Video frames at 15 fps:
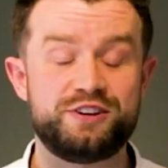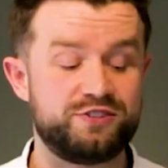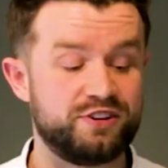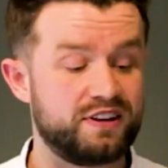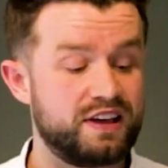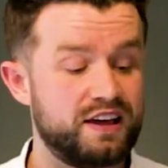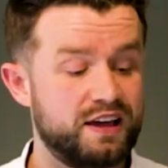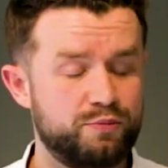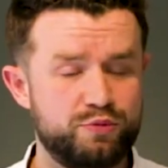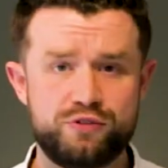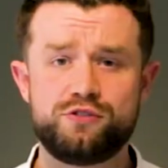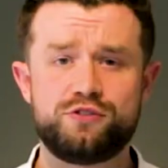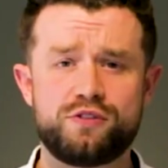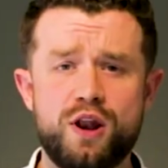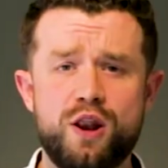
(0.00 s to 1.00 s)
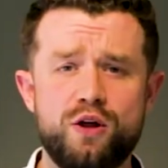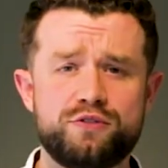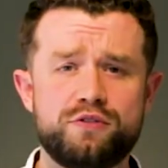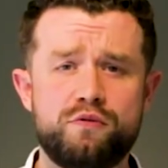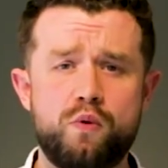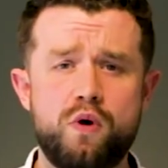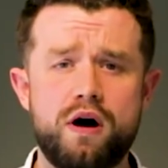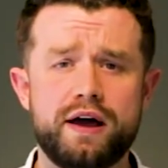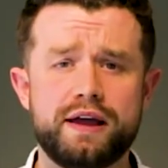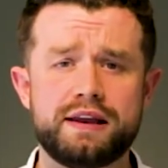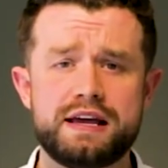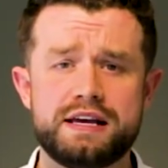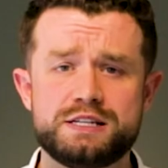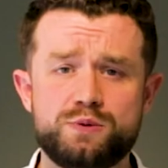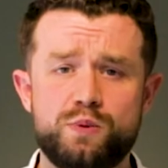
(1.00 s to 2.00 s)
region. It produces a lot of wine.
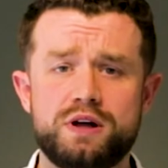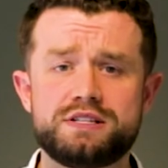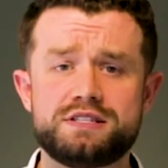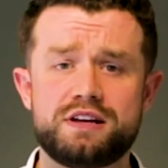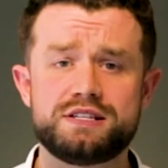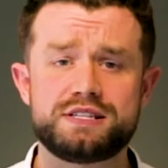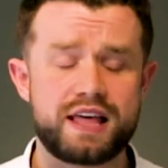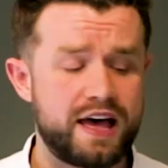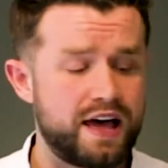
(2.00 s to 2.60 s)
So whilst I was